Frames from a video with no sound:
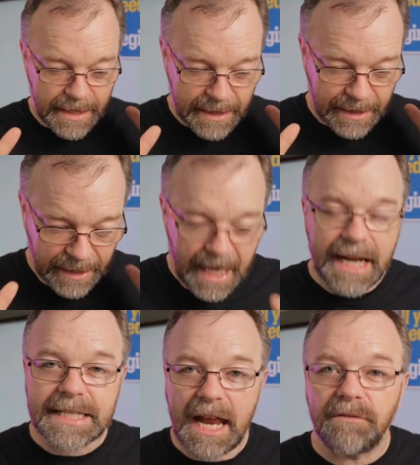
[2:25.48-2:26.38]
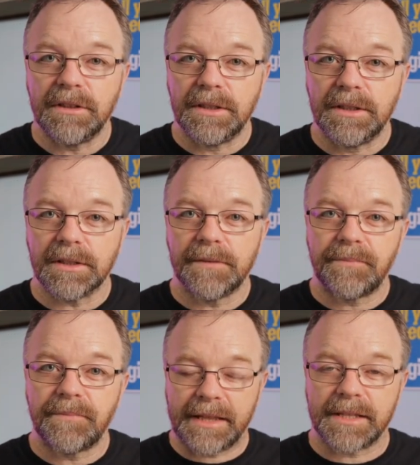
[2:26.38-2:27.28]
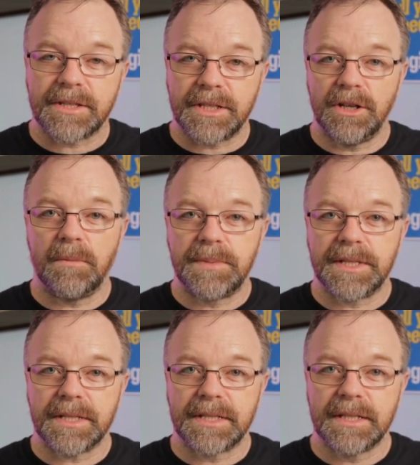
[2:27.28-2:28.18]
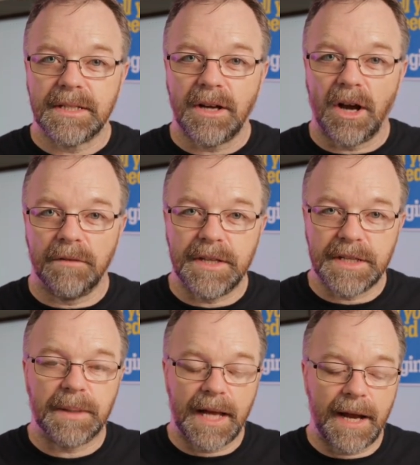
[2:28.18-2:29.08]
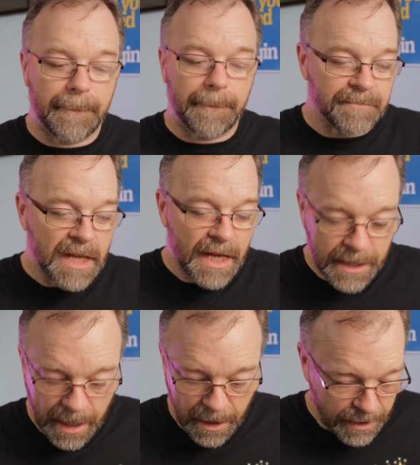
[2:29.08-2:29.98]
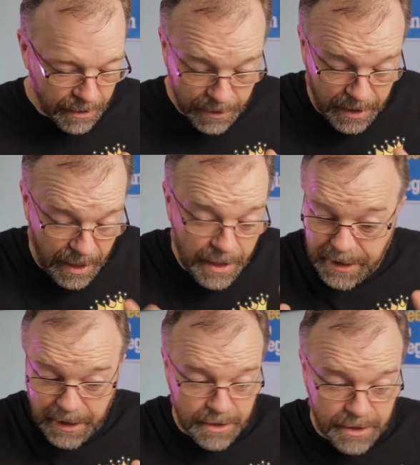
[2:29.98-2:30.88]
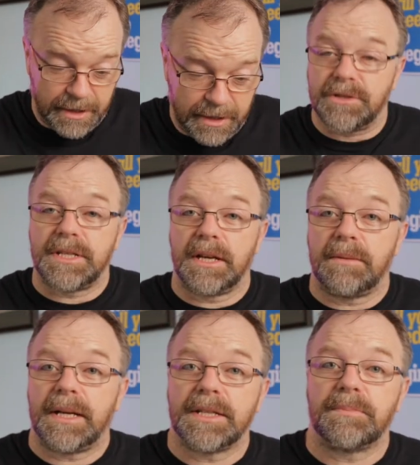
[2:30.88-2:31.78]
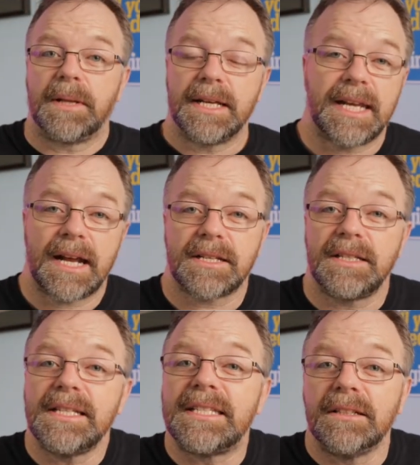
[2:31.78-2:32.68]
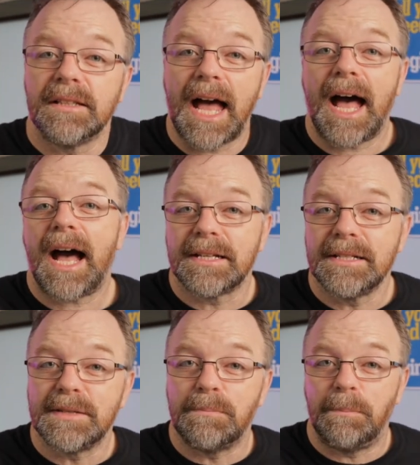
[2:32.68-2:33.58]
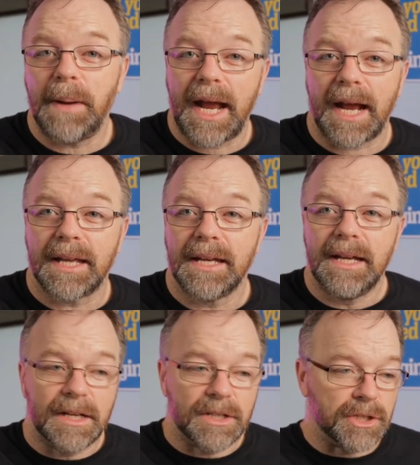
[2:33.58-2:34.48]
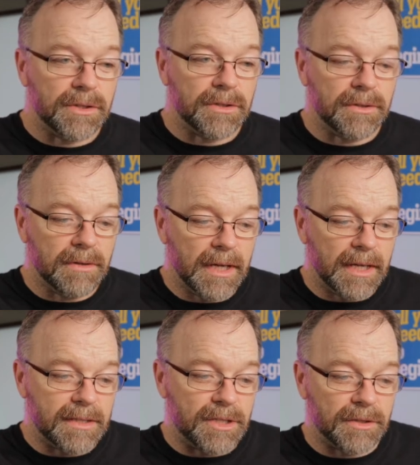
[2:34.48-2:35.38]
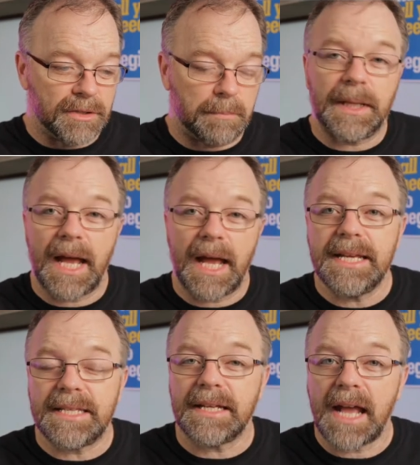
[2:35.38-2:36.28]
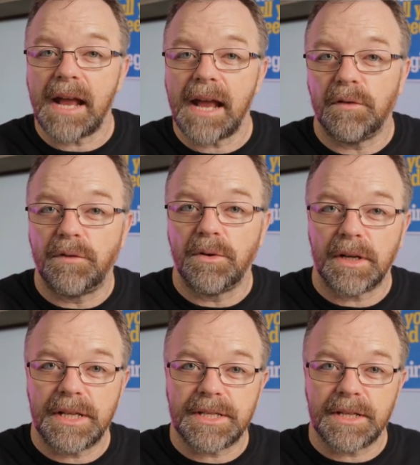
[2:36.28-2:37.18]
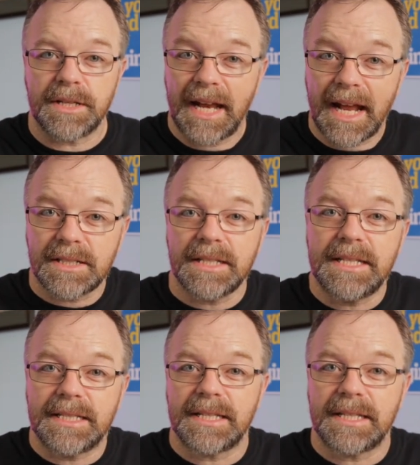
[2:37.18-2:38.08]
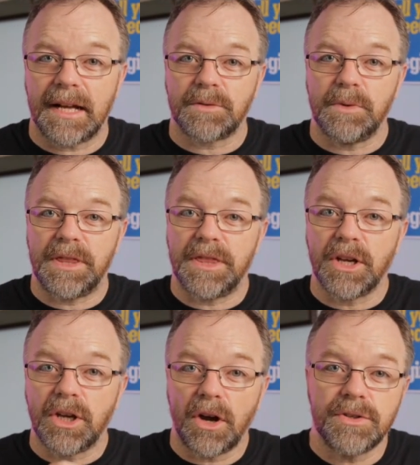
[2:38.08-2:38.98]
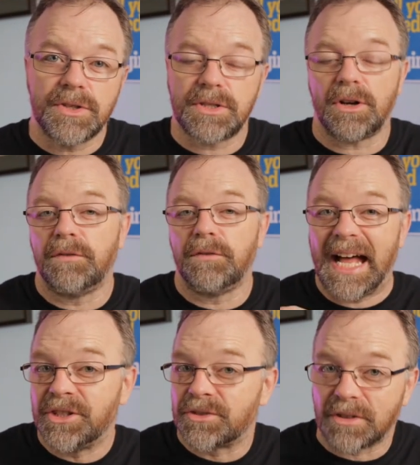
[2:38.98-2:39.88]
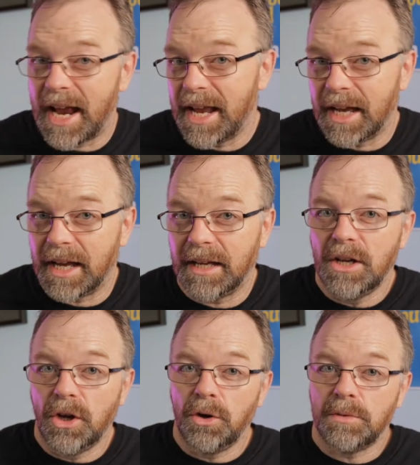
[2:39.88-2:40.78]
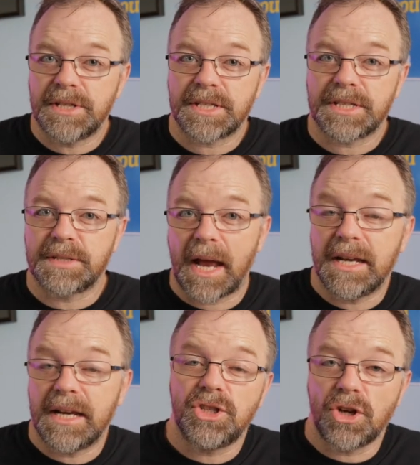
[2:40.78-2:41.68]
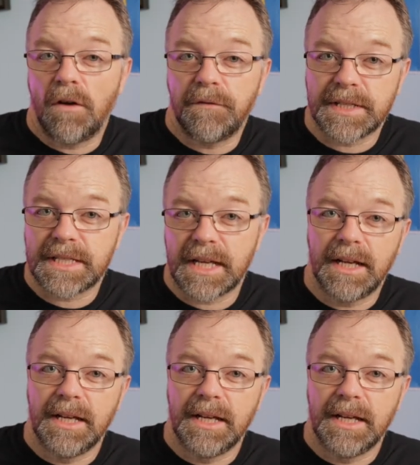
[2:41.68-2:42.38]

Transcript: let us have a look at the synopsis of this play. Now, the, the other thing that's really interesting about this play is it actually still harkens back to to the plays that came before it. So it actually starts with the ghost of Andrea, who was a Spanish officer,